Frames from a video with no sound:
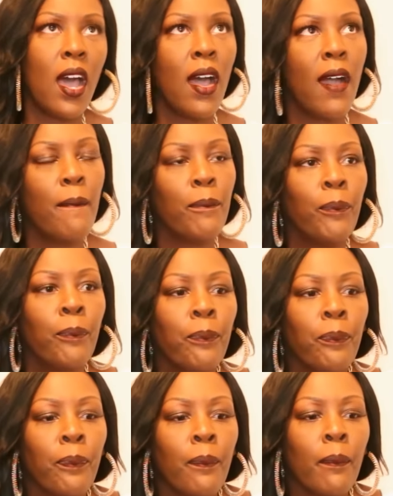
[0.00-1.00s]
Um,
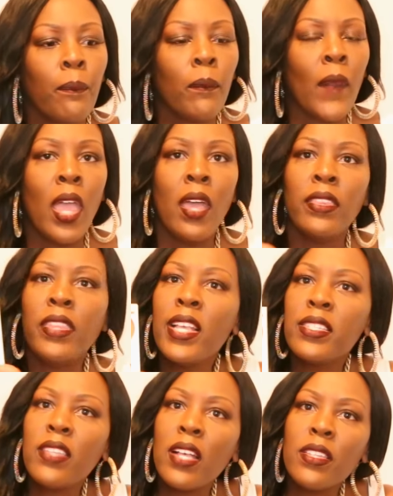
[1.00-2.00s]

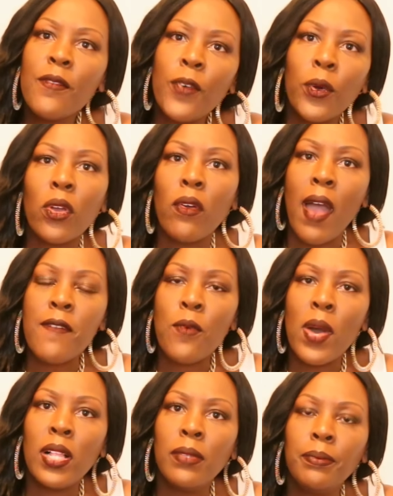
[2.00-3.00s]
this doesn't photograph
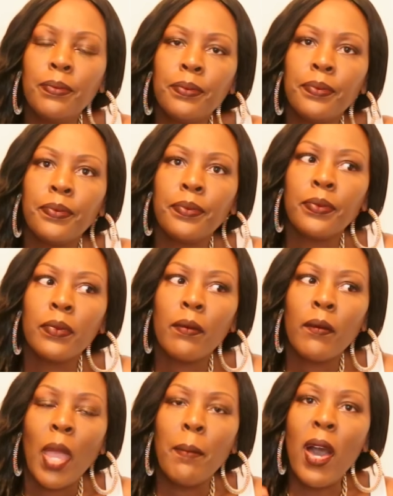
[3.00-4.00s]
well,
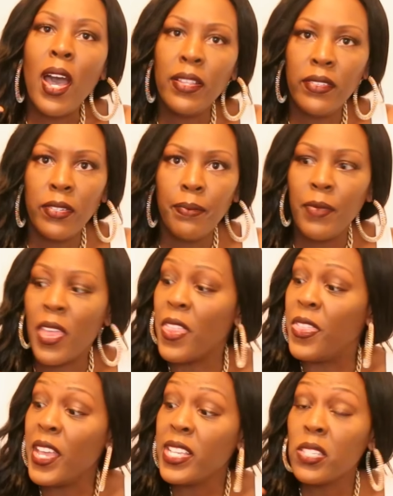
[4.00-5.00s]
but
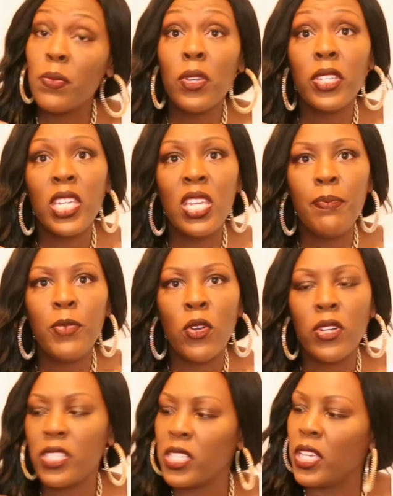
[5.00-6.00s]
this will keep
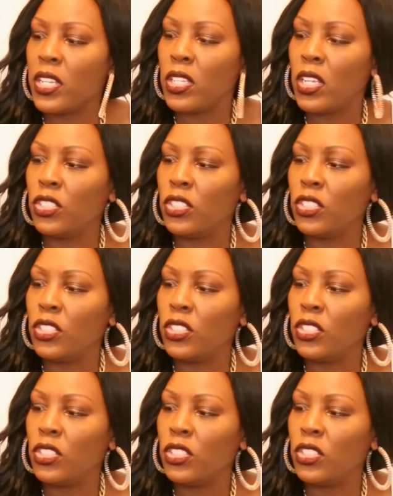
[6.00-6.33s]
your skin